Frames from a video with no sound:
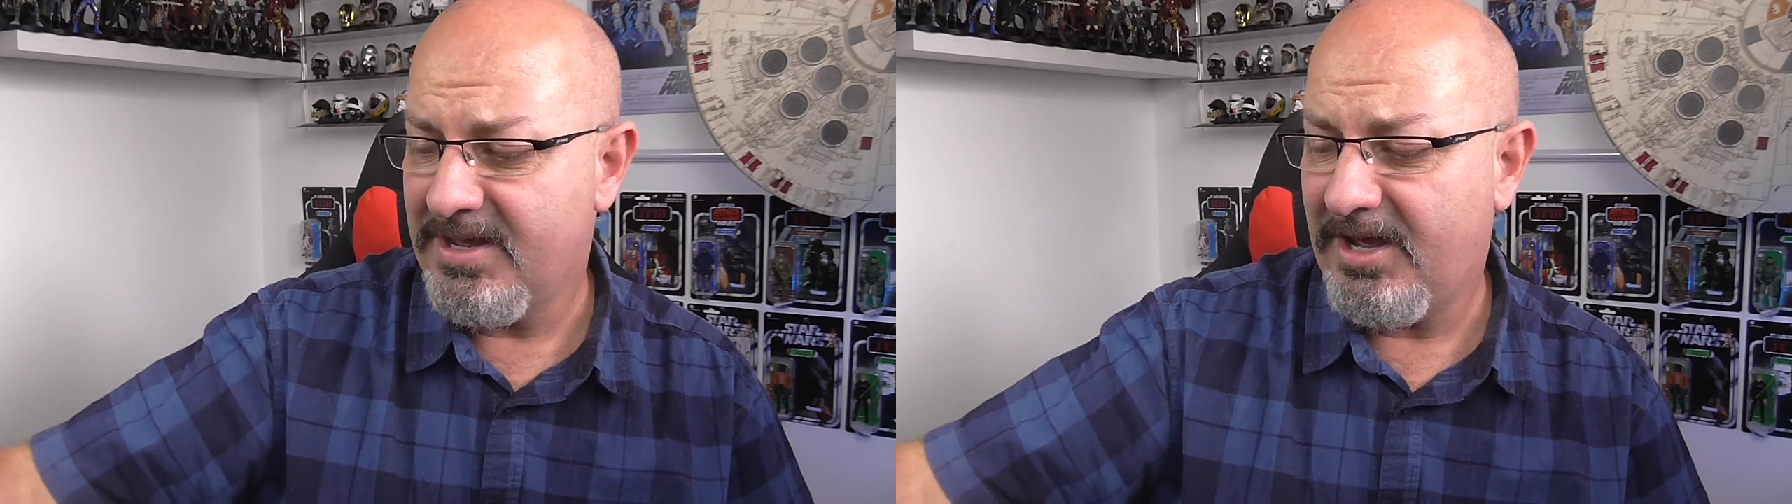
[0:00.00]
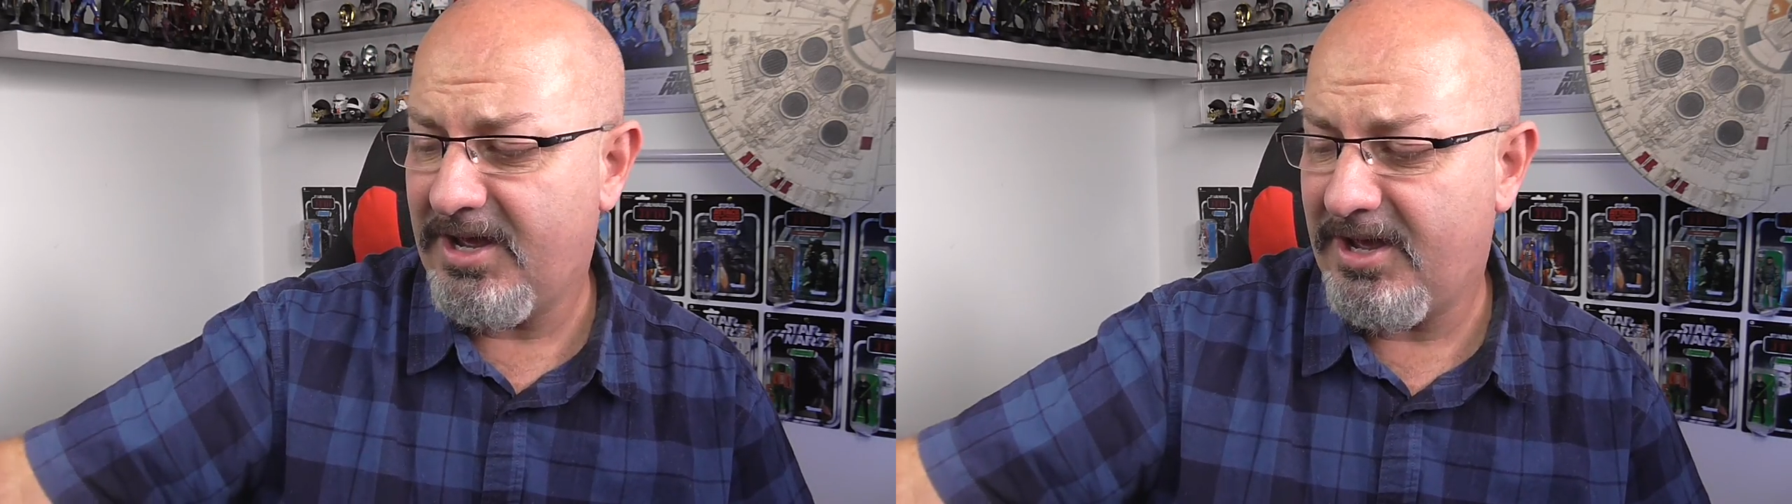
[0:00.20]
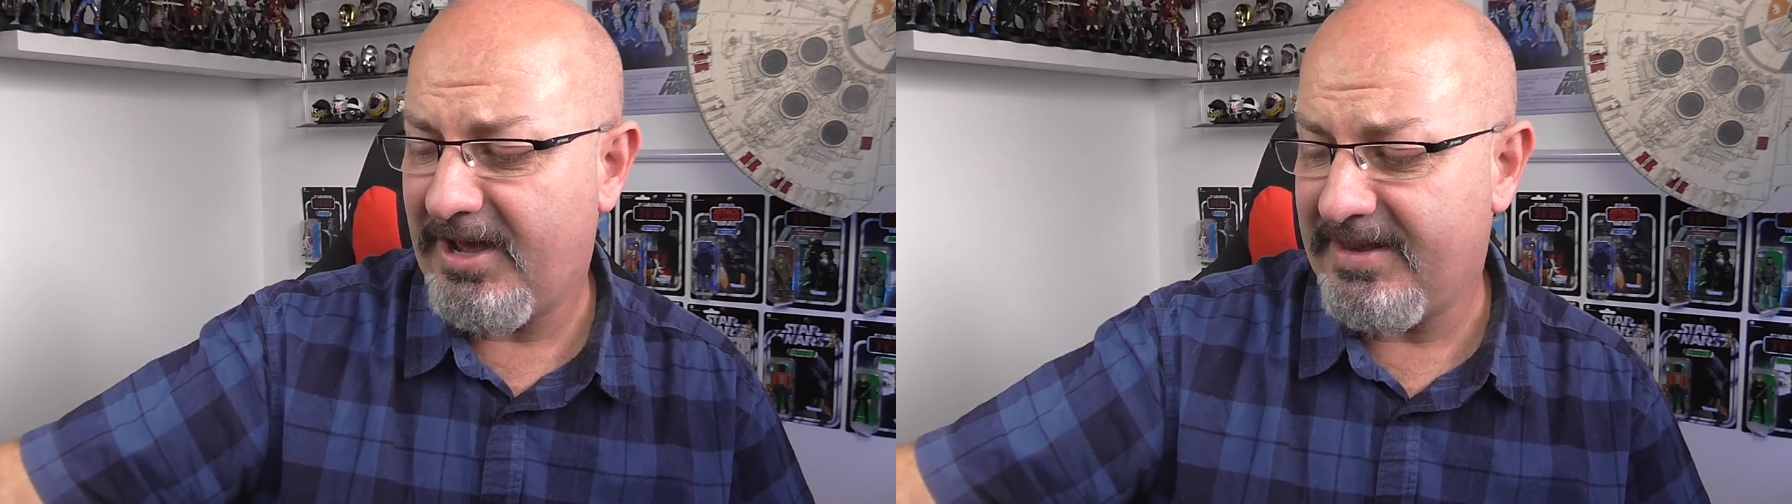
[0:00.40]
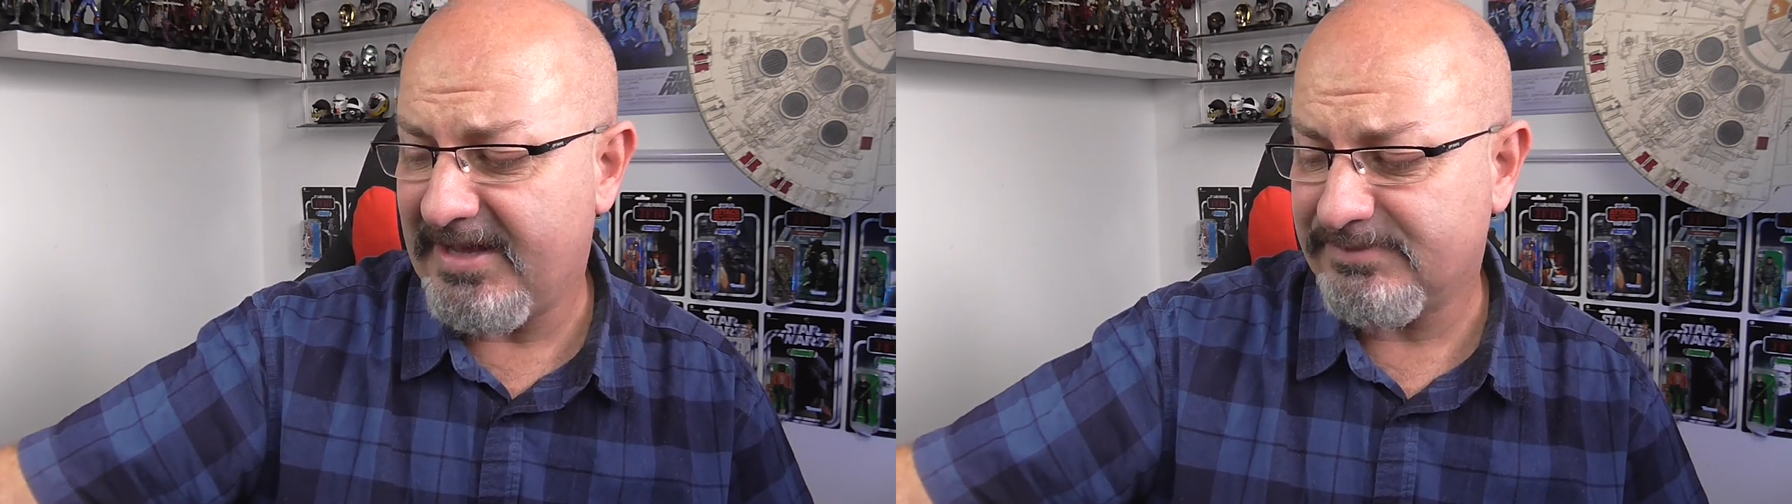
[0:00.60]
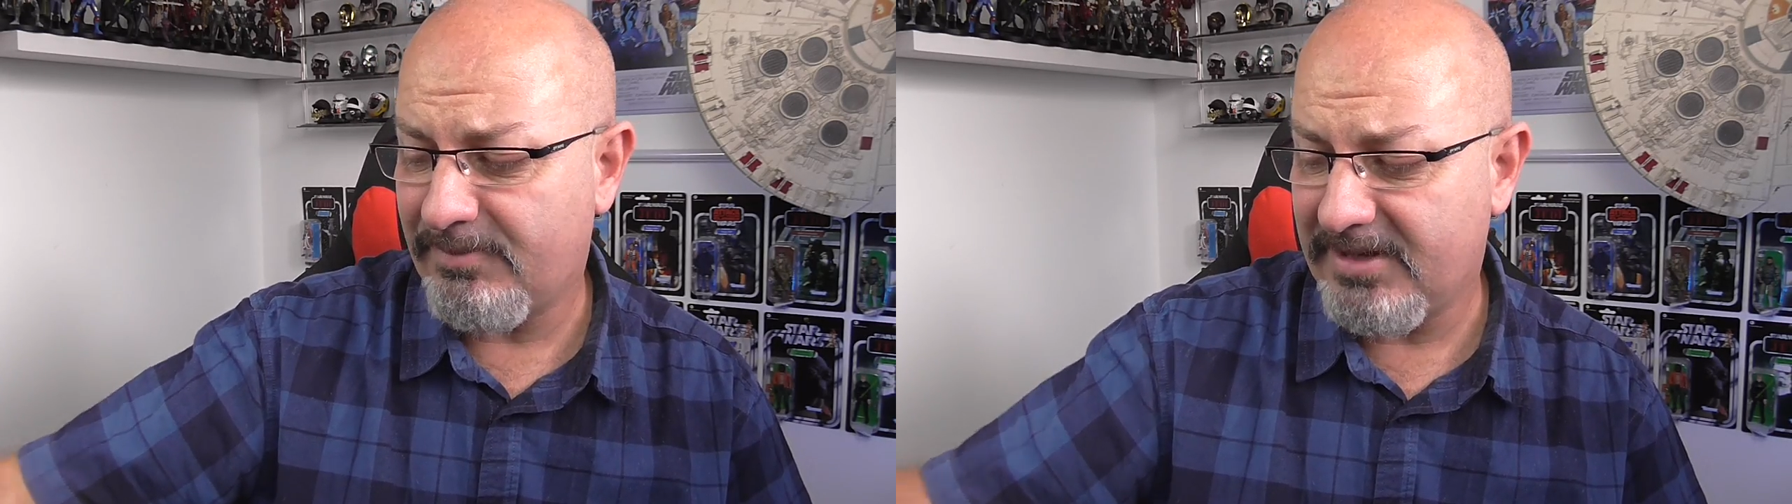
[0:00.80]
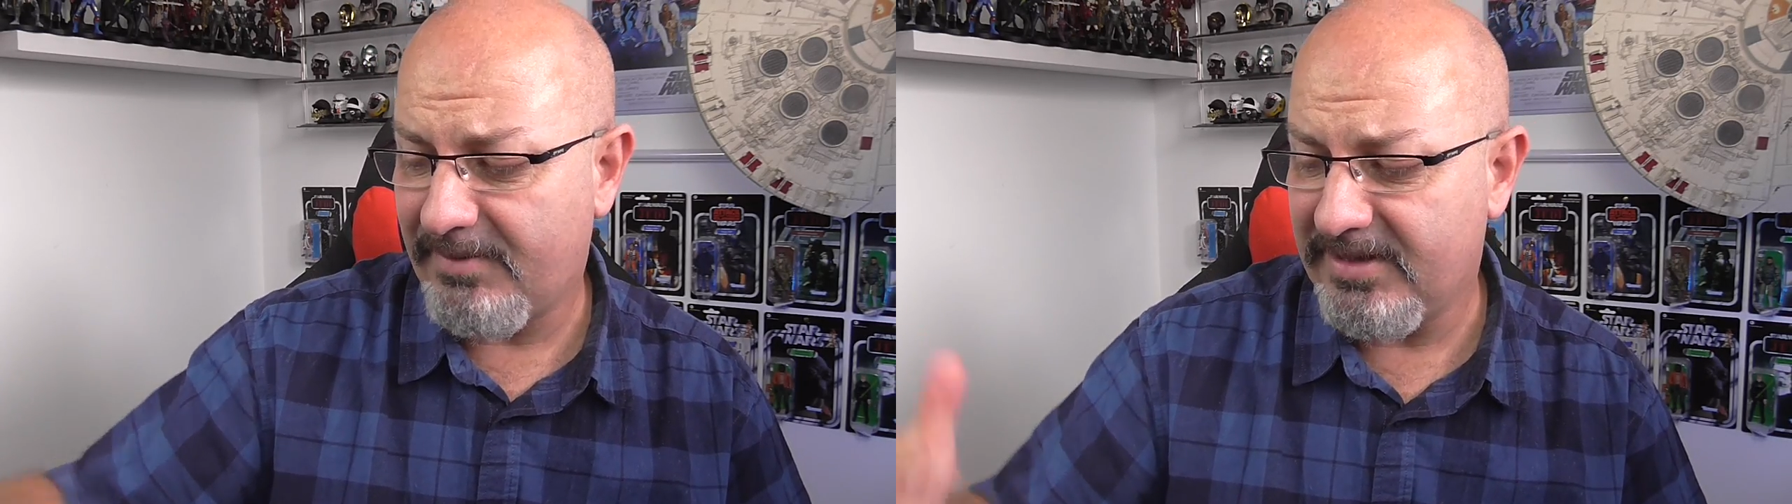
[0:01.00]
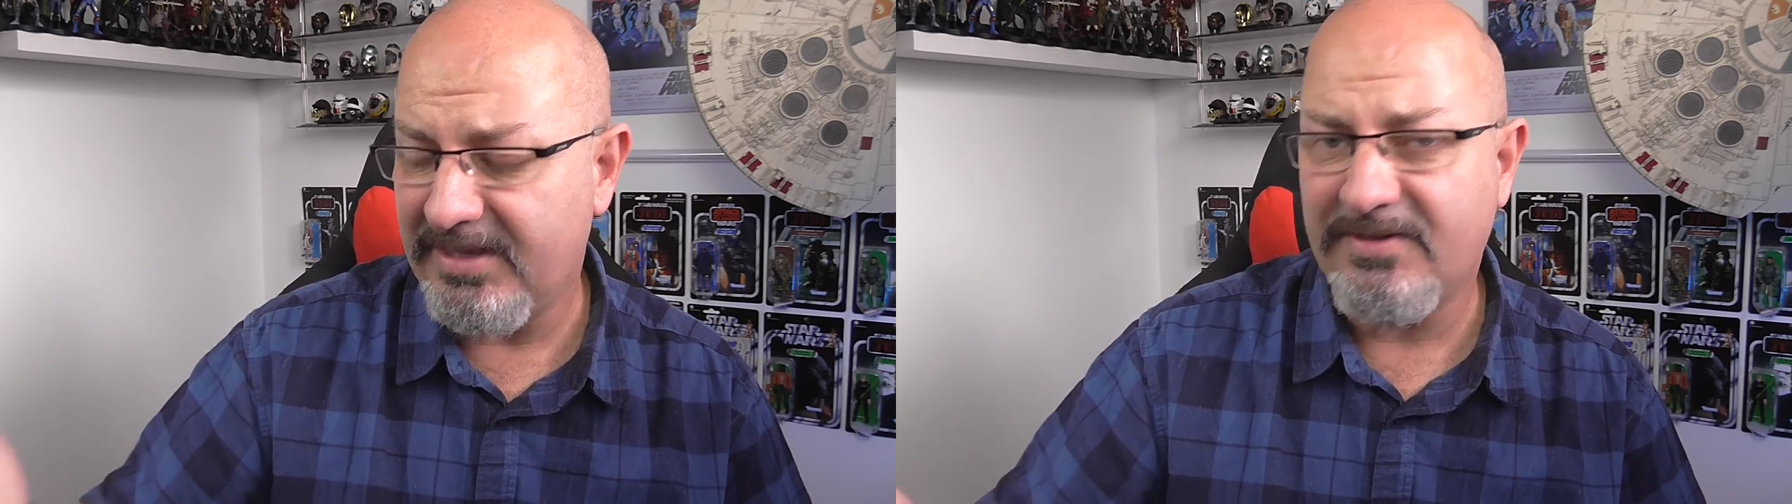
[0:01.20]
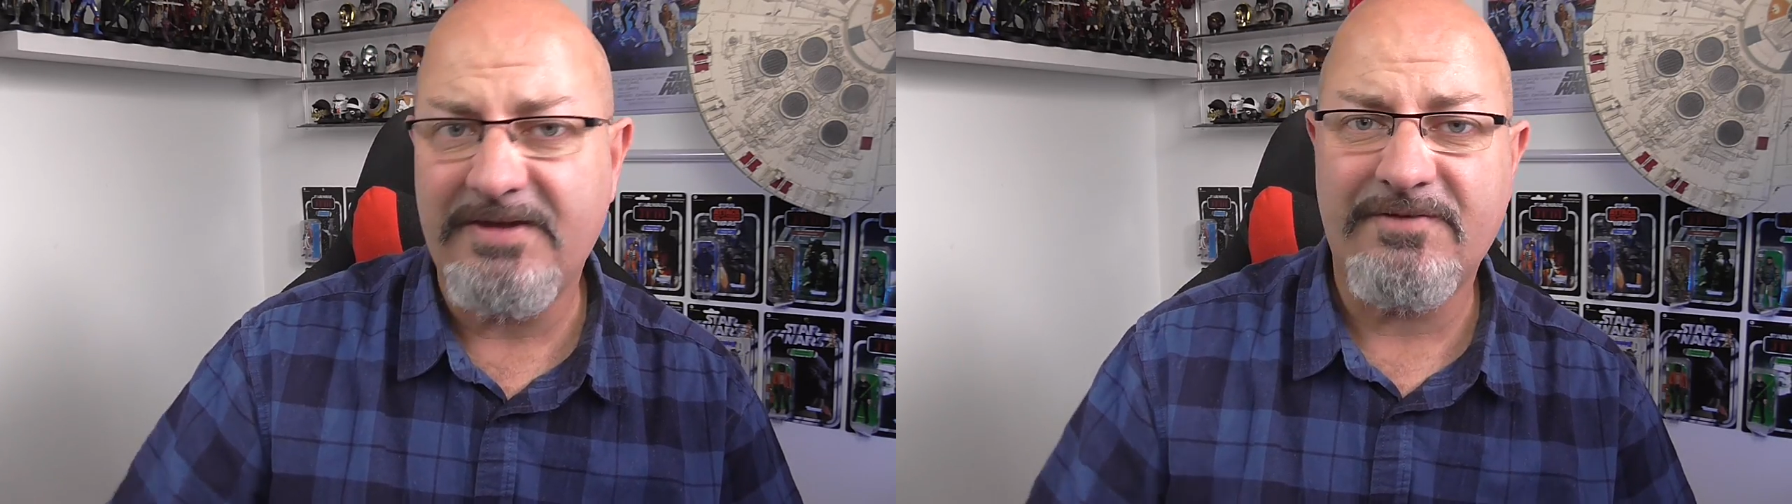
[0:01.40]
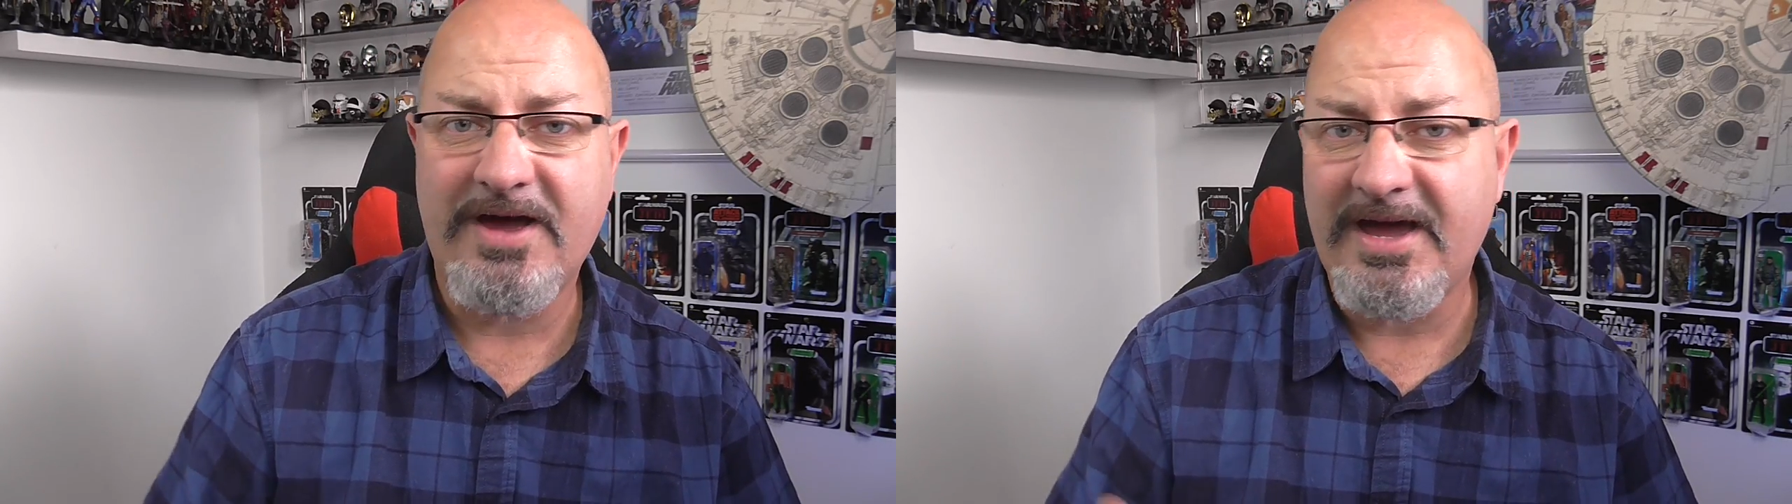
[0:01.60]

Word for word: uh, and that's probably coming in either